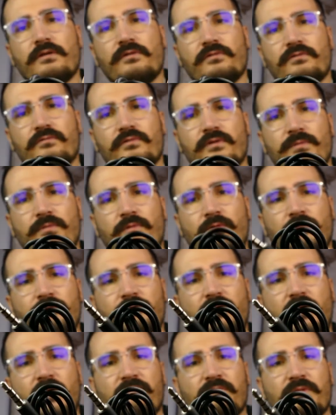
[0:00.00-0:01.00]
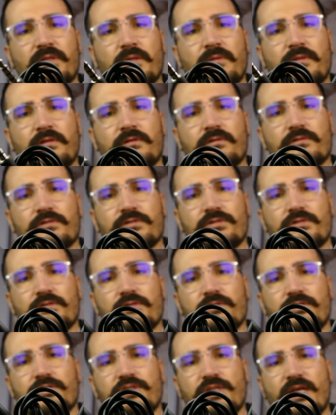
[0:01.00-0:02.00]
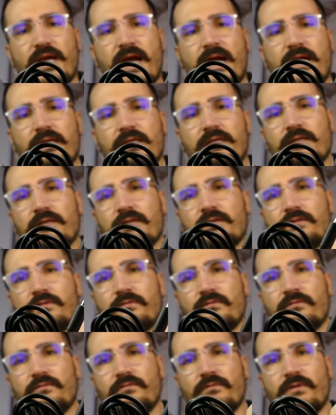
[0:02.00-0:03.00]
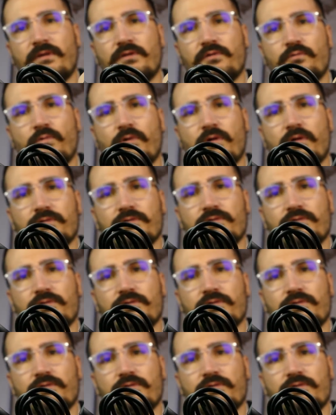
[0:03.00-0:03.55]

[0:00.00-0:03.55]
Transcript: 3.5mm jack when you want